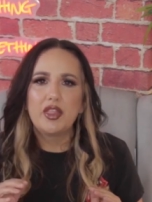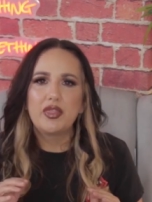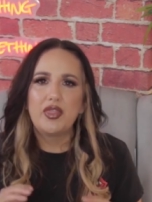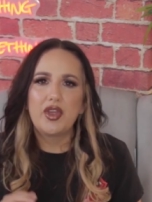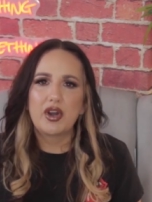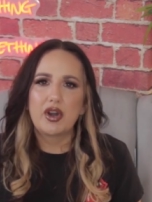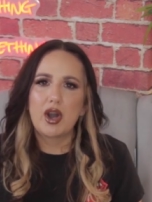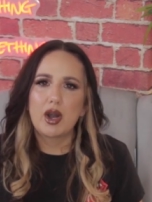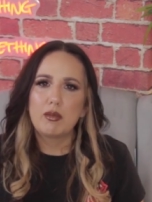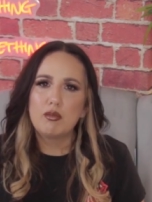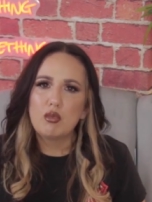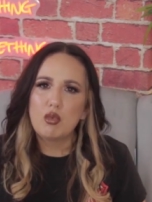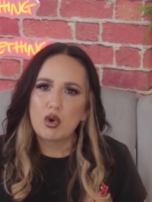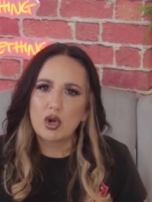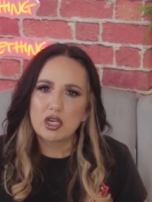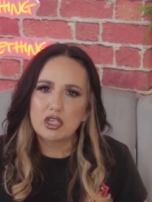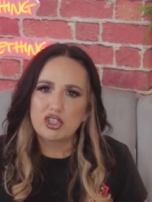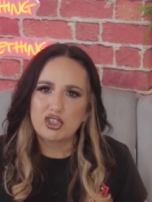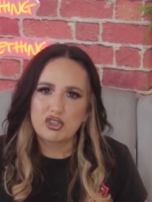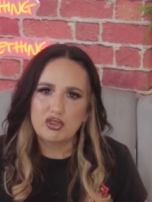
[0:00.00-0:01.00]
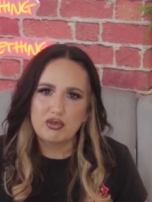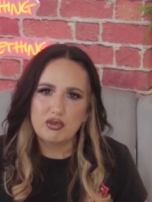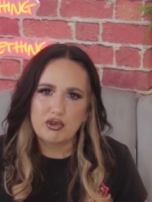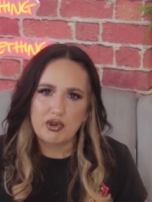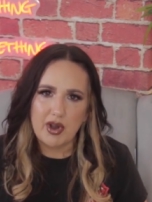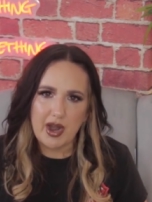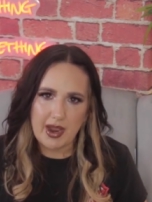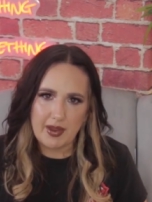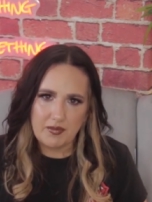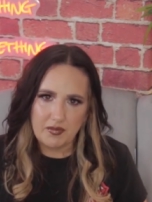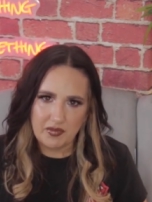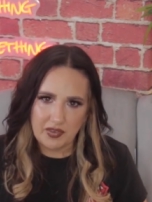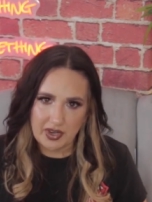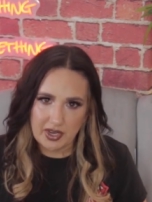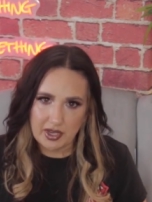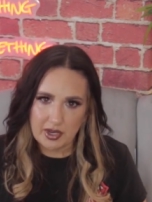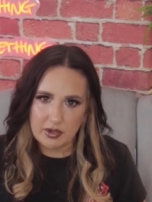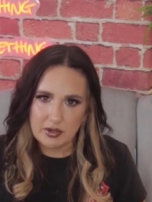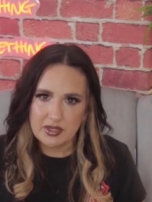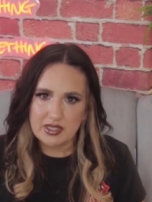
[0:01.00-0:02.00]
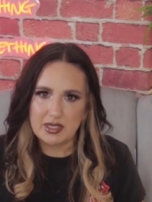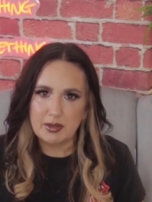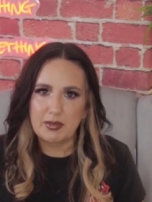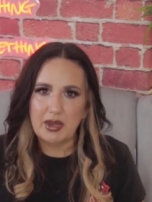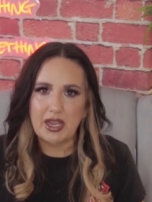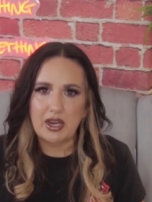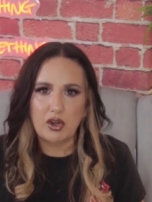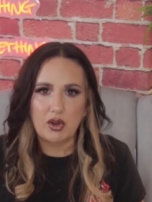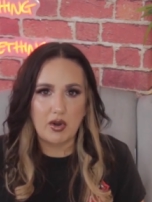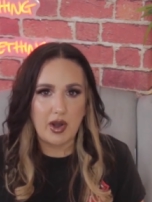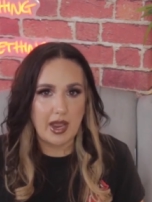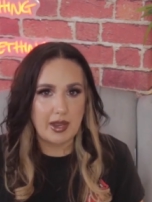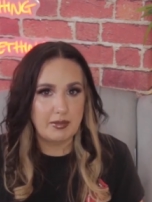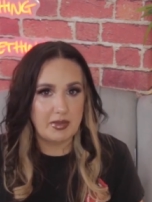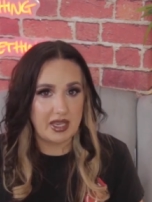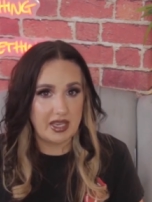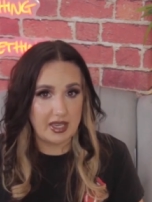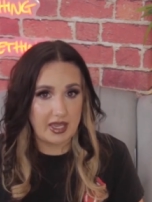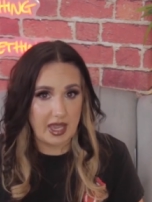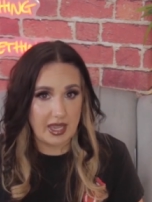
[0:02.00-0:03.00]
There are more true crime videos in my Crimey